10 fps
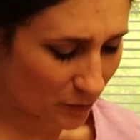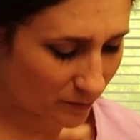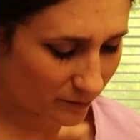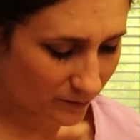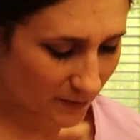up
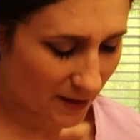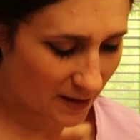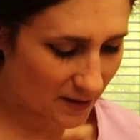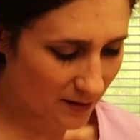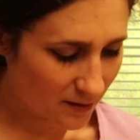
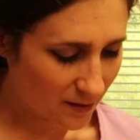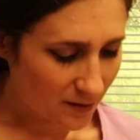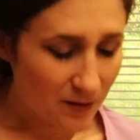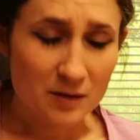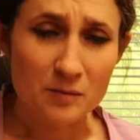these
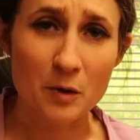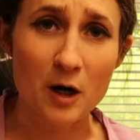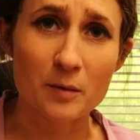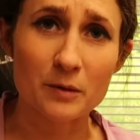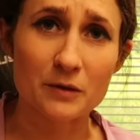
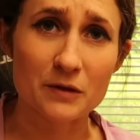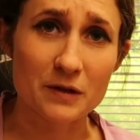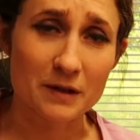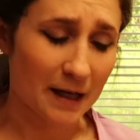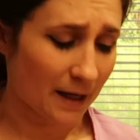
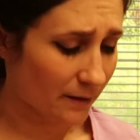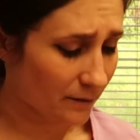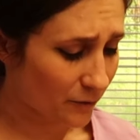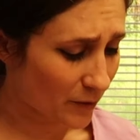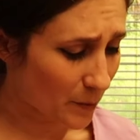baubles
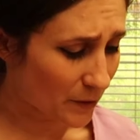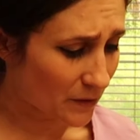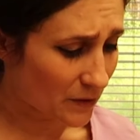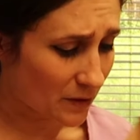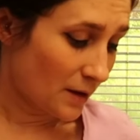and
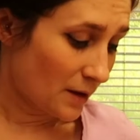ribbons.